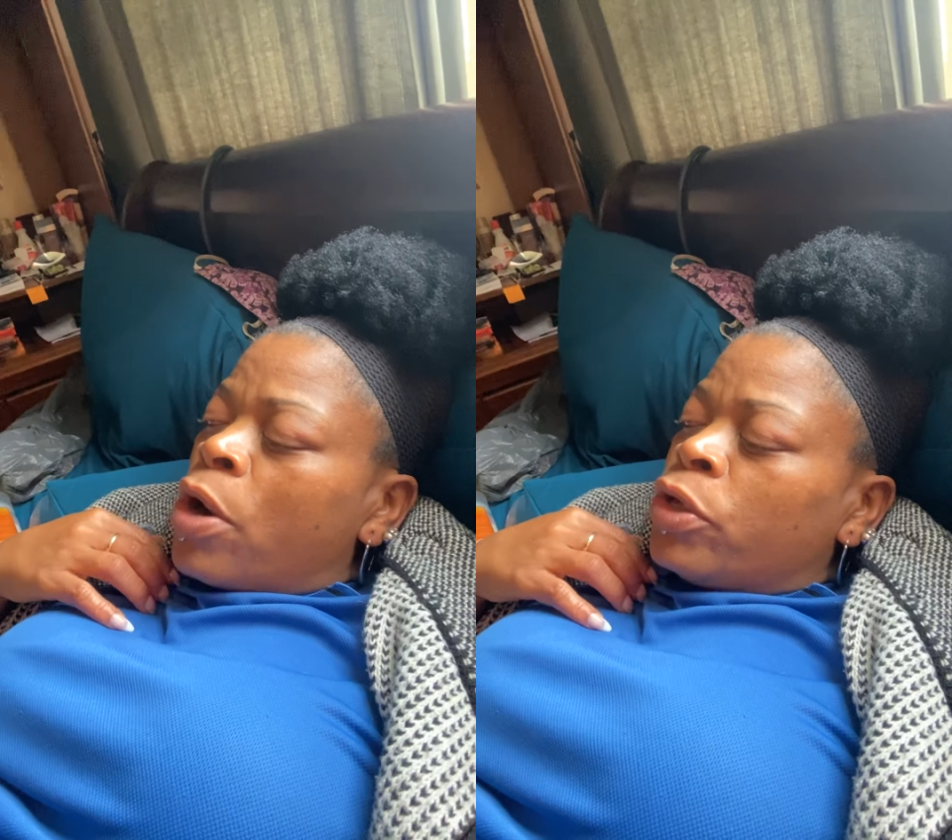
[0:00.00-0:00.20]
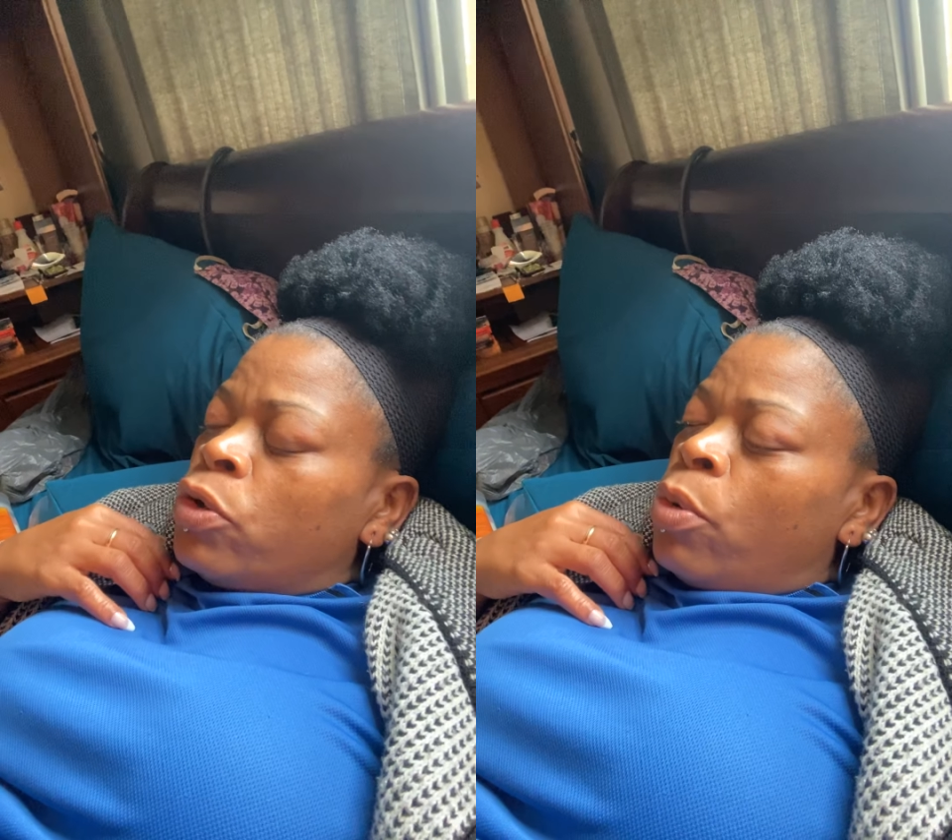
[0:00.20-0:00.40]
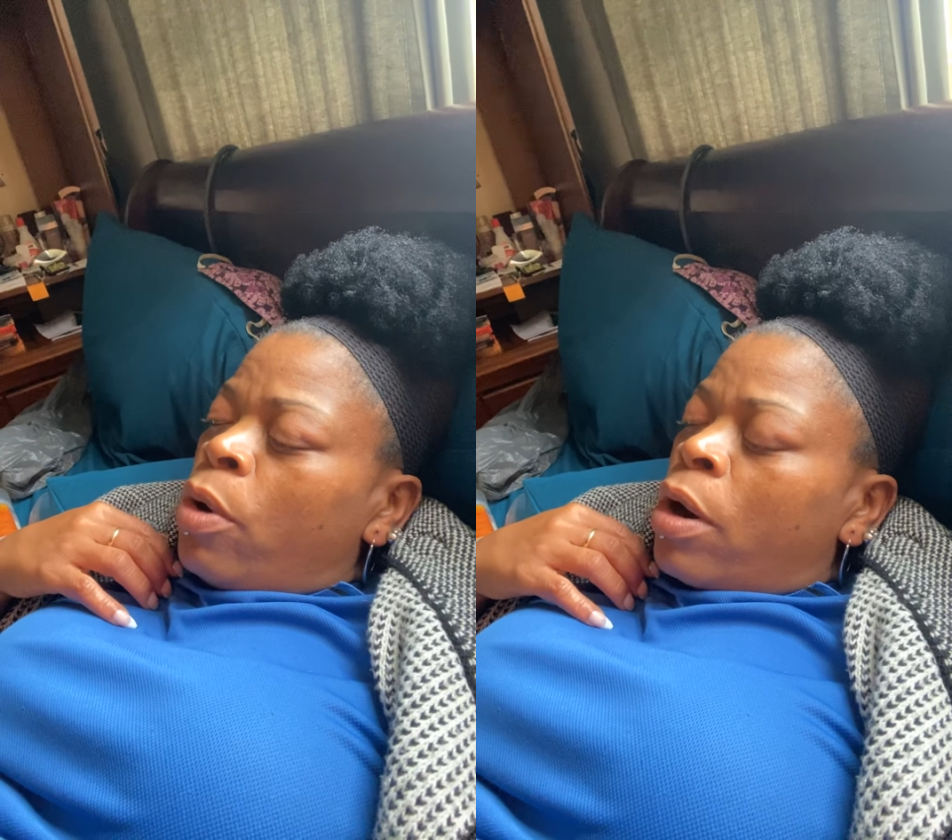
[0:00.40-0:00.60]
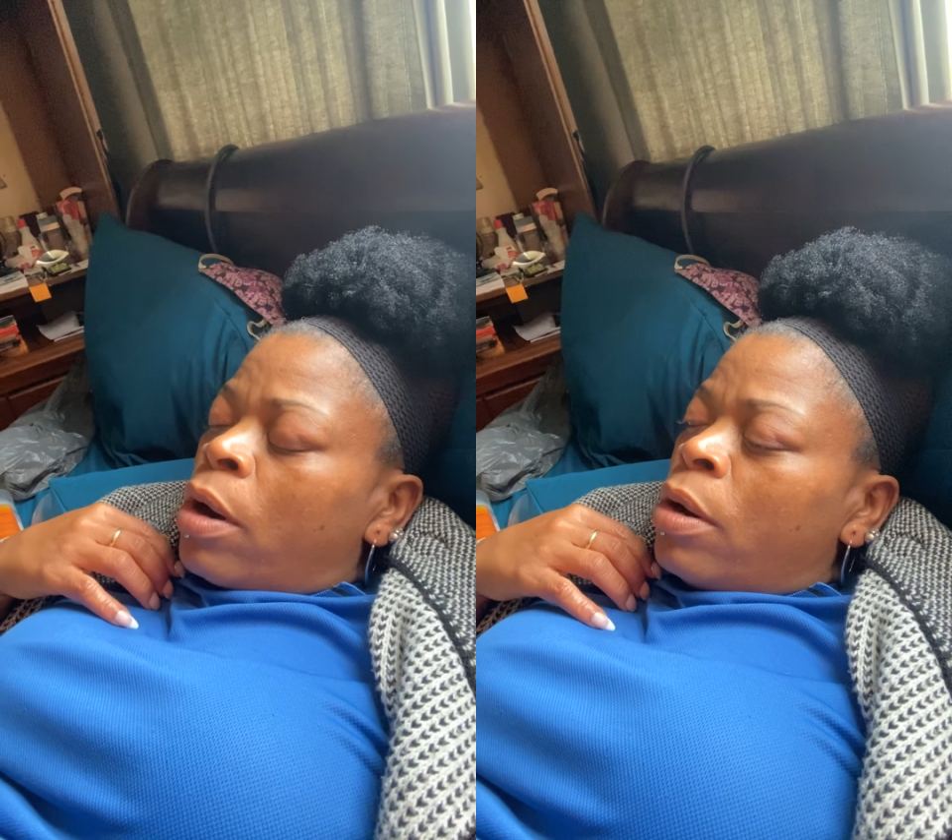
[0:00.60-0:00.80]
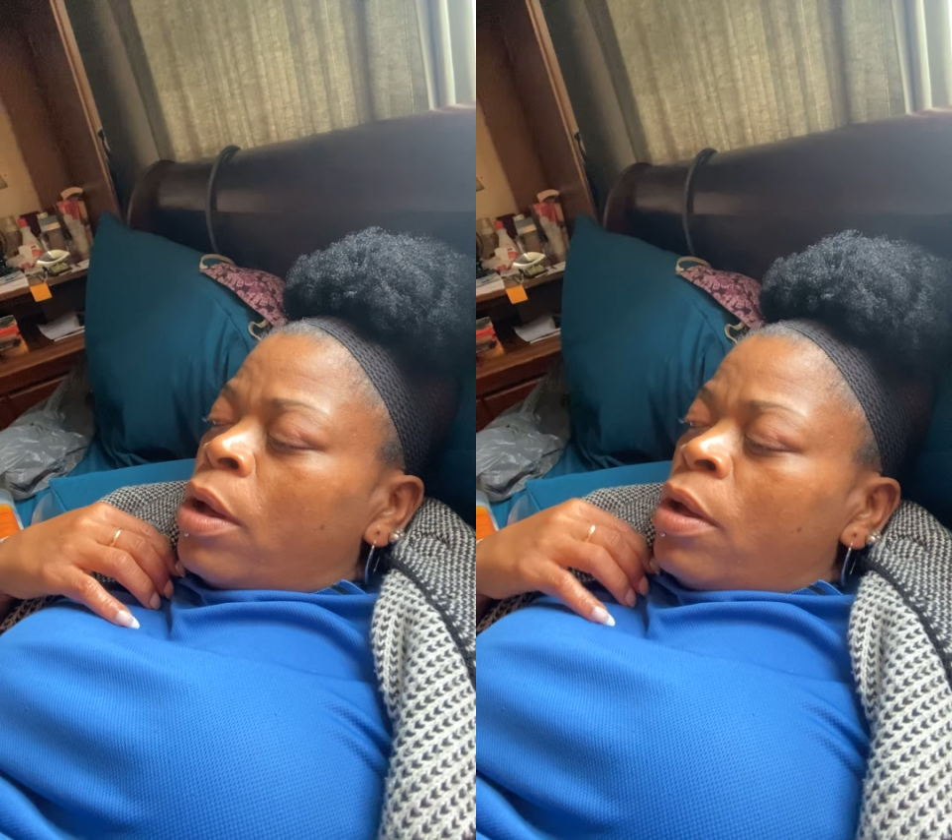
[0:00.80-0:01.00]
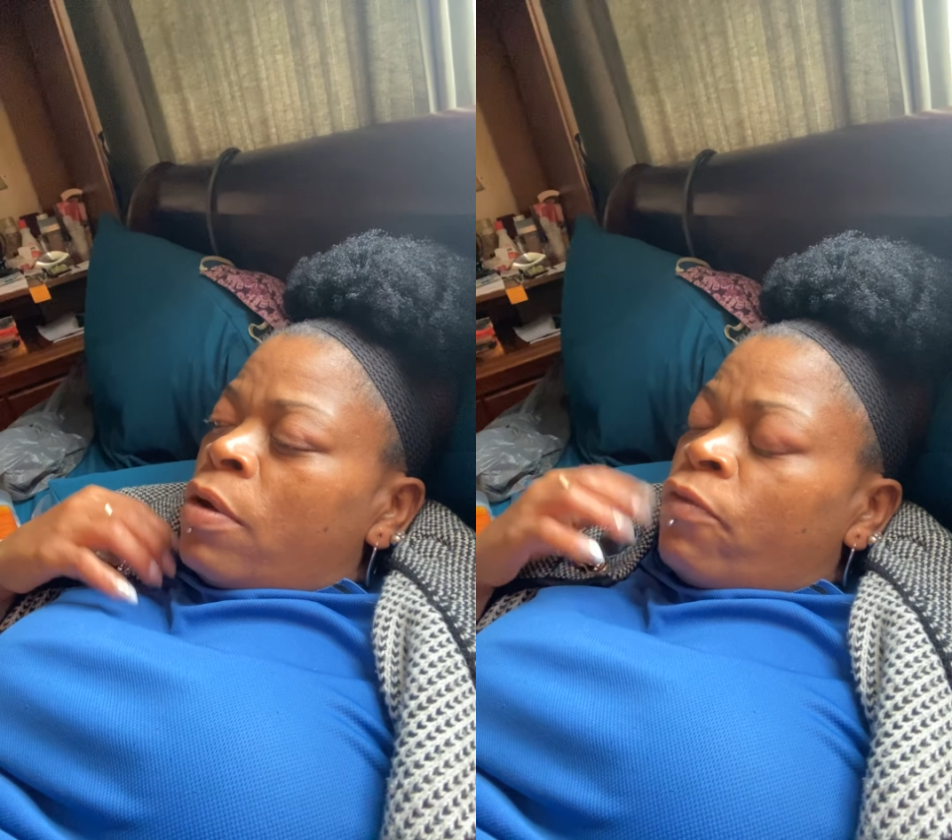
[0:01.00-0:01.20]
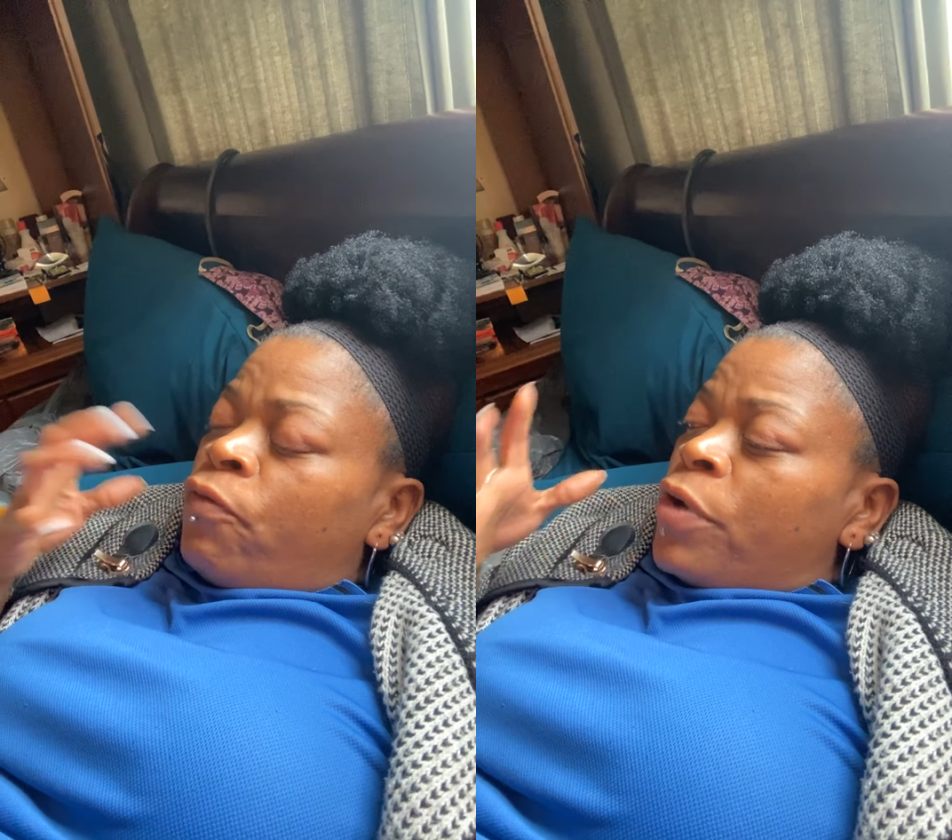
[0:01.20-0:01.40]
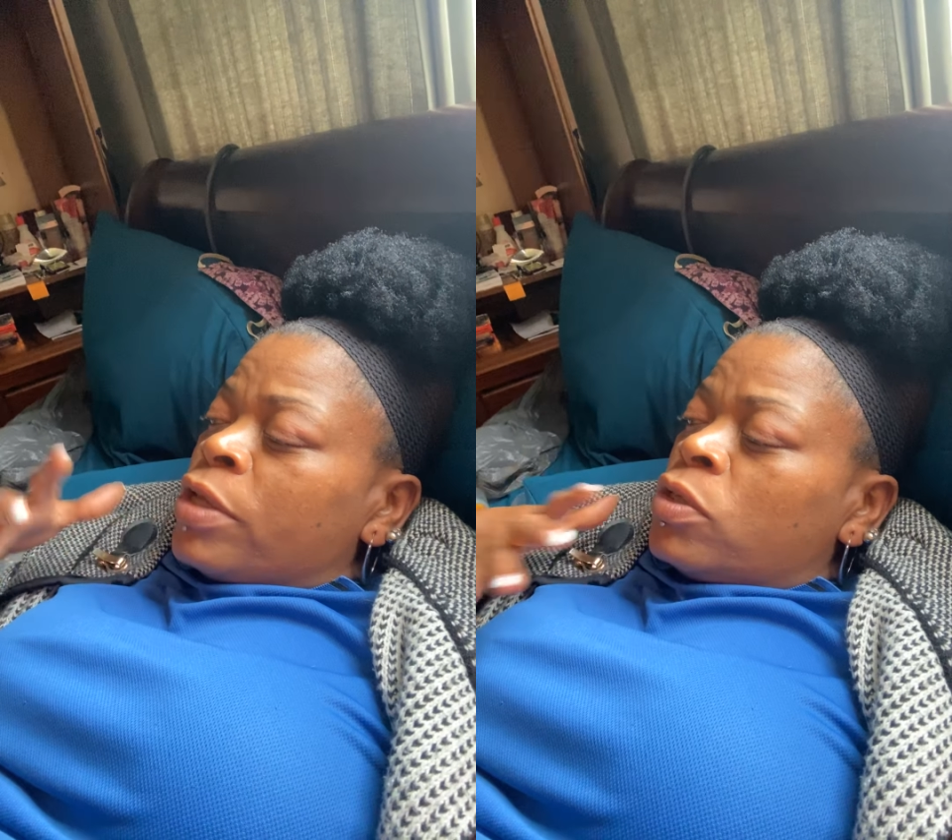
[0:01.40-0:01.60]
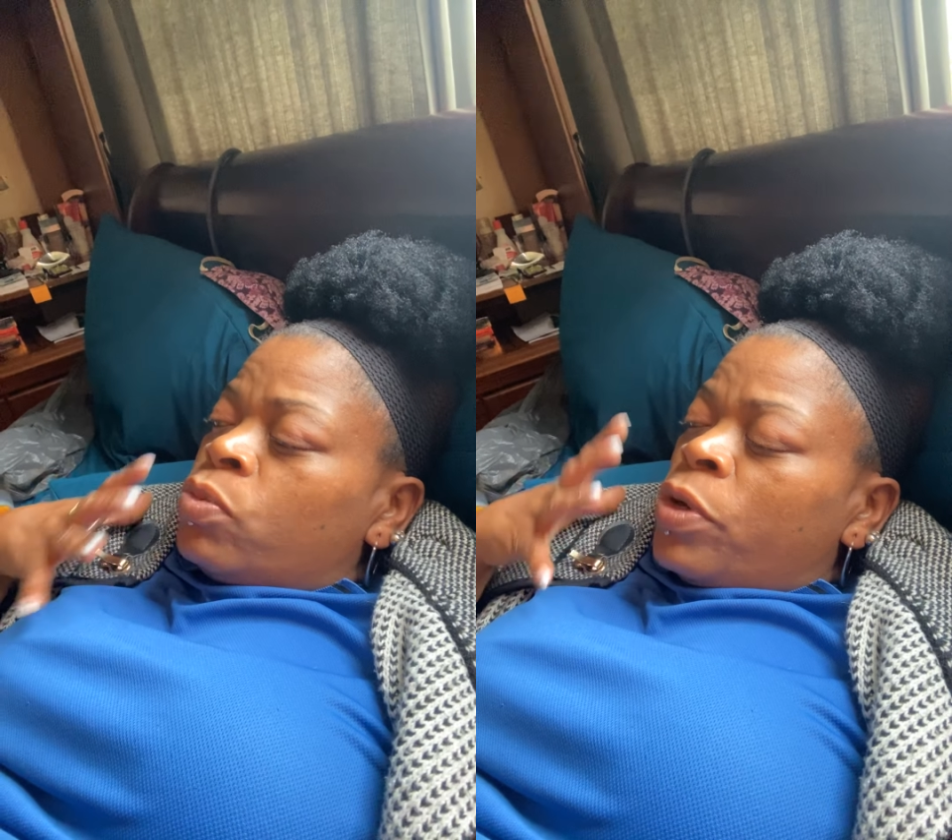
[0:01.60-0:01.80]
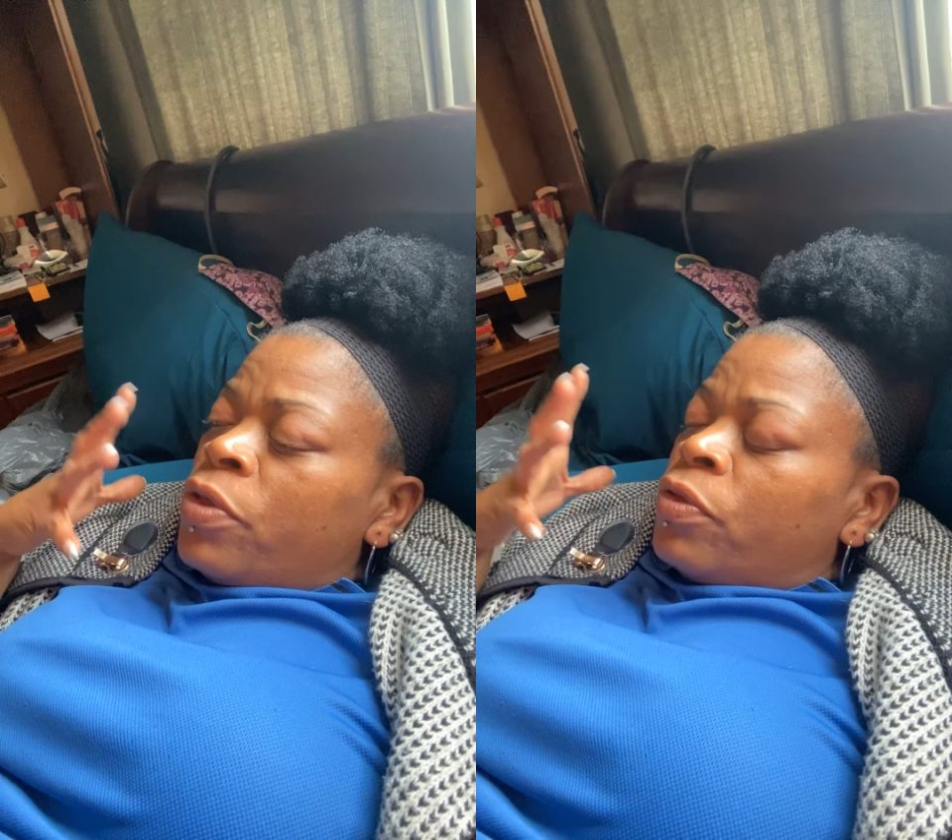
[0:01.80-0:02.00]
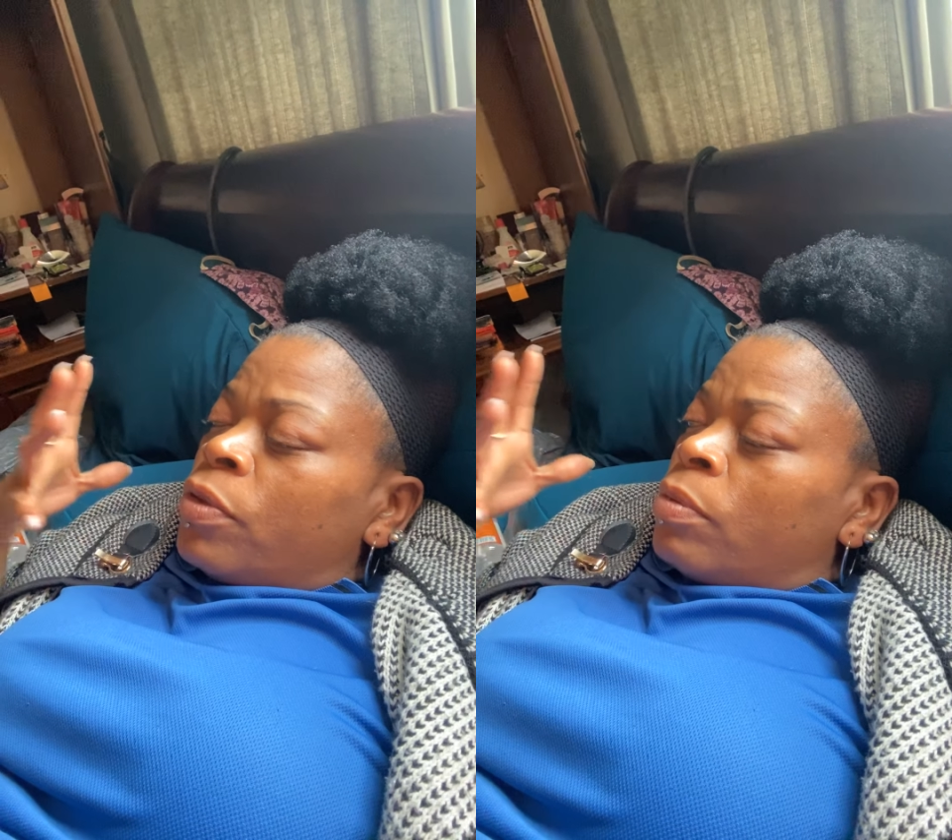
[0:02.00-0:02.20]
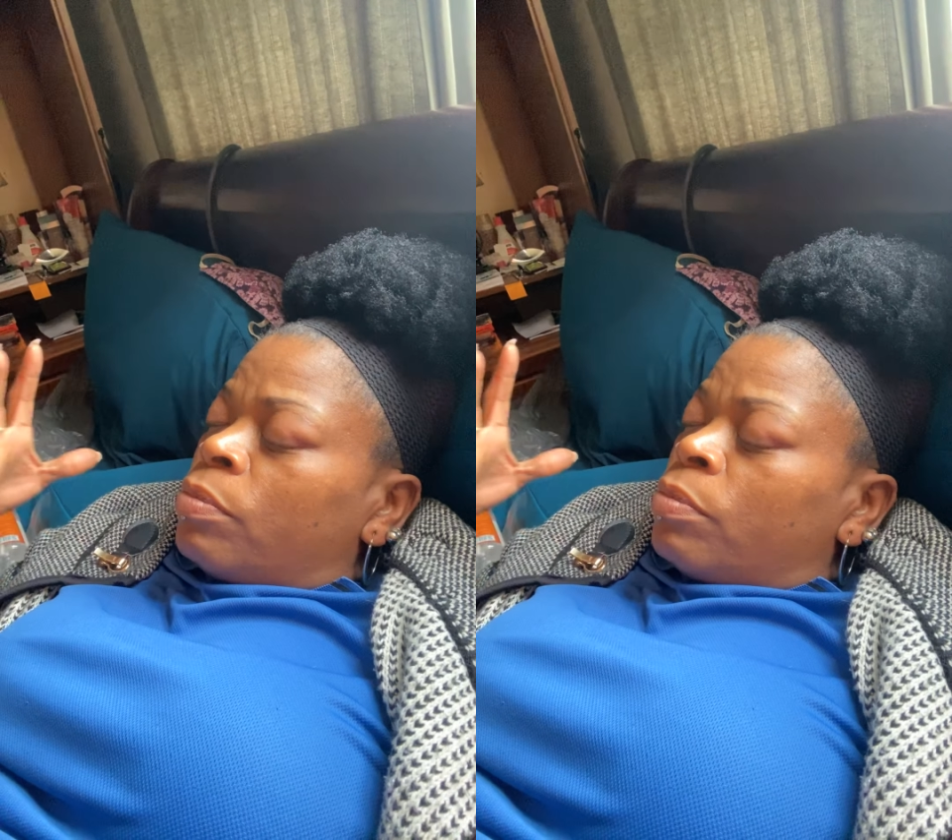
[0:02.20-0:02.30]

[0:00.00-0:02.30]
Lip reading: you are friends with,